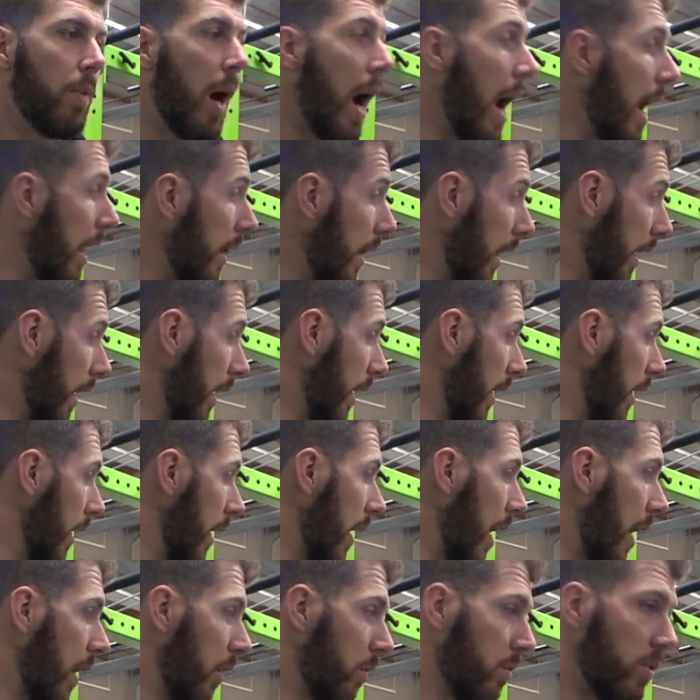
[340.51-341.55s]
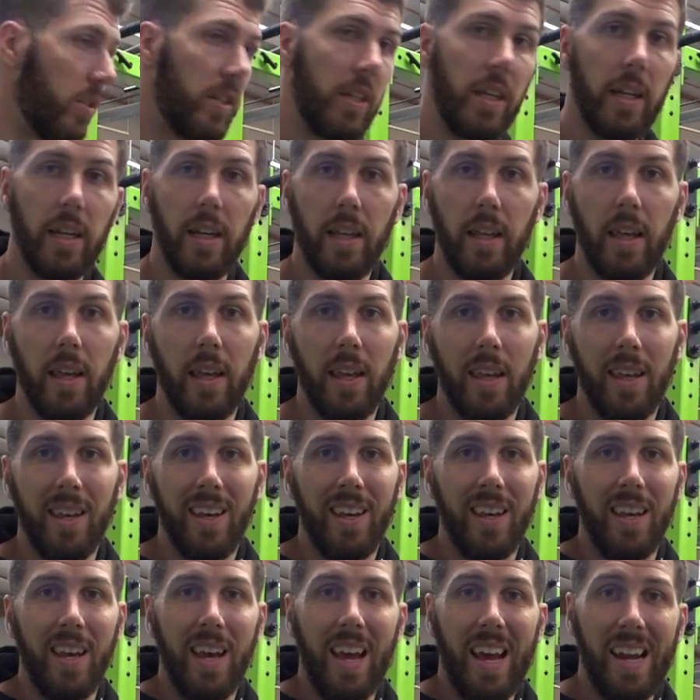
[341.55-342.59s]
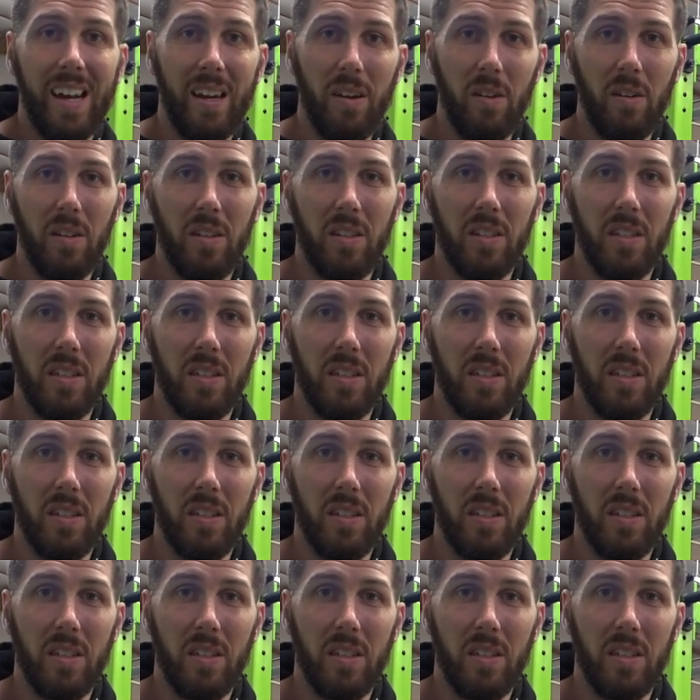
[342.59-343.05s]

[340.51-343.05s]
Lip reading: I like it. I don't see any